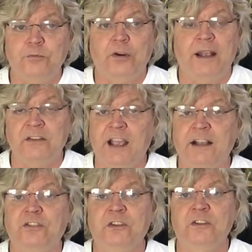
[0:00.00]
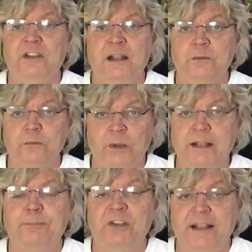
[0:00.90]
transactions that went
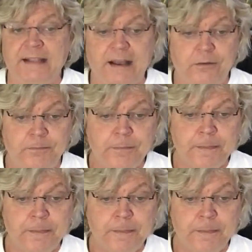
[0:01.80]
upside down,